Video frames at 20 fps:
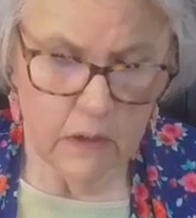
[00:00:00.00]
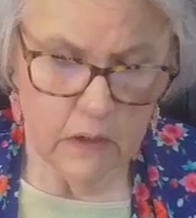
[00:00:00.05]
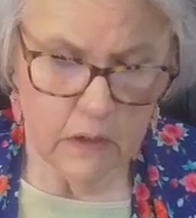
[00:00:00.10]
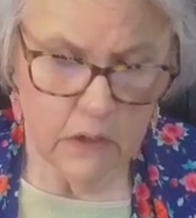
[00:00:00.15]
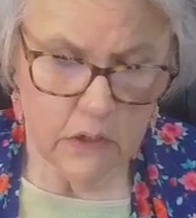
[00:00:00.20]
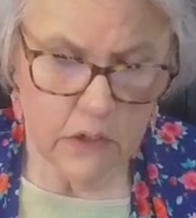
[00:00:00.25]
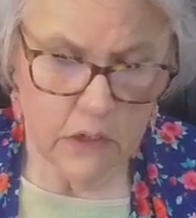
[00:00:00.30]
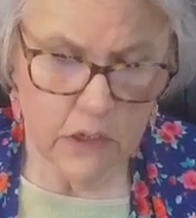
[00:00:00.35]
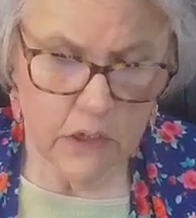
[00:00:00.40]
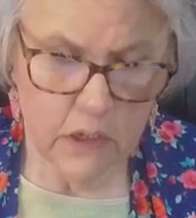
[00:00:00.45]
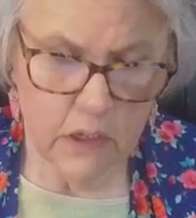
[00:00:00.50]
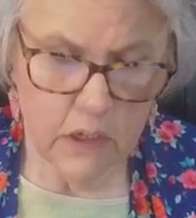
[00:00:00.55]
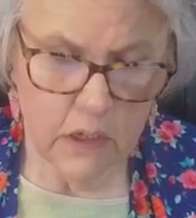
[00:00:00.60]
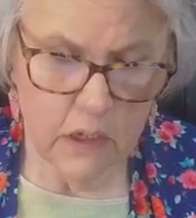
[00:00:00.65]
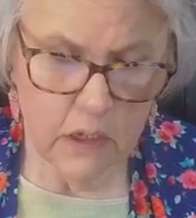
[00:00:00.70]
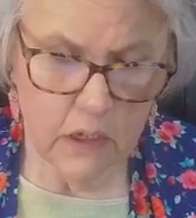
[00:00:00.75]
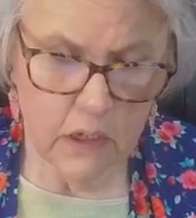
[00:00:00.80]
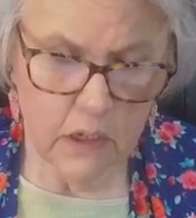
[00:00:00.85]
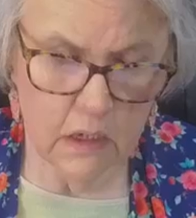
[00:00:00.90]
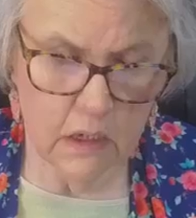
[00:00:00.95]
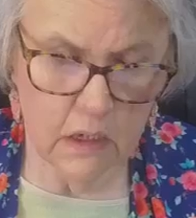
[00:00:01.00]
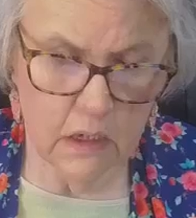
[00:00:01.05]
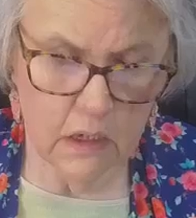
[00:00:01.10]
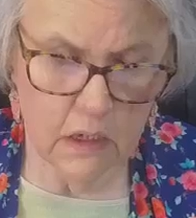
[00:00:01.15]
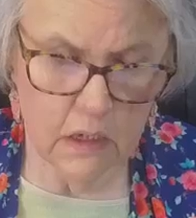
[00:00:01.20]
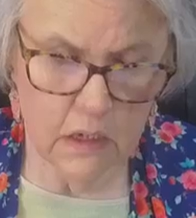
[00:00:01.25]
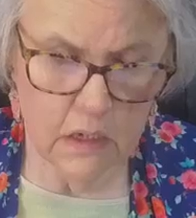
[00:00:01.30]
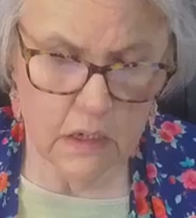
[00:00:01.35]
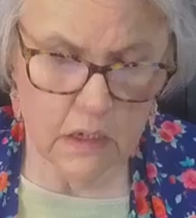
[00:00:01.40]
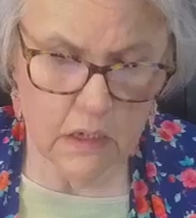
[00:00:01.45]
She
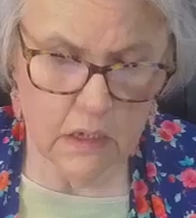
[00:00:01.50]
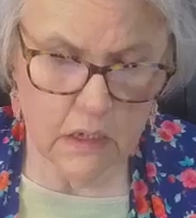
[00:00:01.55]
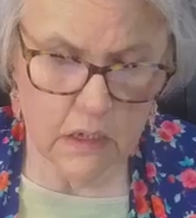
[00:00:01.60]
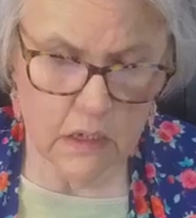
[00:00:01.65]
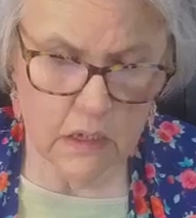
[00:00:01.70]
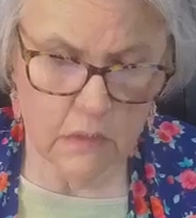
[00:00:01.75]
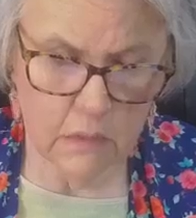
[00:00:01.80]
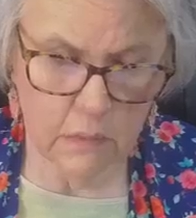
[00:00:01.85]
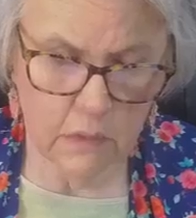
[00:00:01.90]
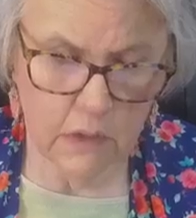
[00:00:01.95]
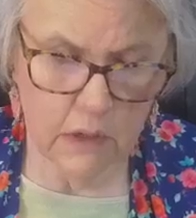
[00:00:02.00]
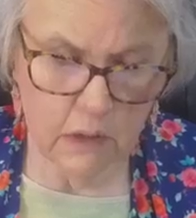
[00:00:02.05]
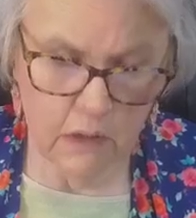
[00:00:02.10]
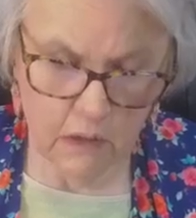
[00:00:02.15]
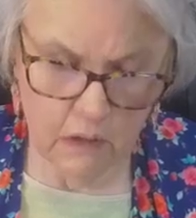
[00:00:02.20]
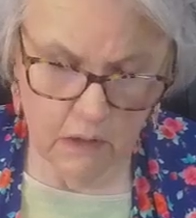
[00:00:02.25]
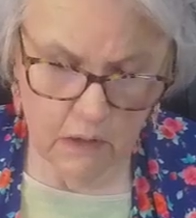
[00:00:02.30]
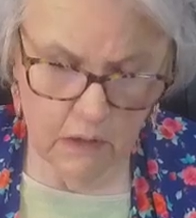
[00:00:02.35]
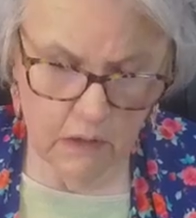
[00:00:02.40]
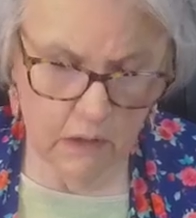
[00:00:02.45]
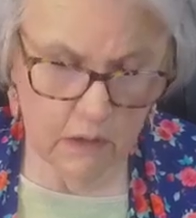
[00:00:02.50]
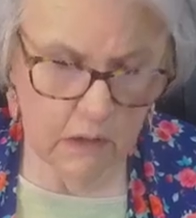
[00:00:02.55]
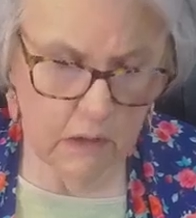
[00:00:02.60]
is a sweetheart.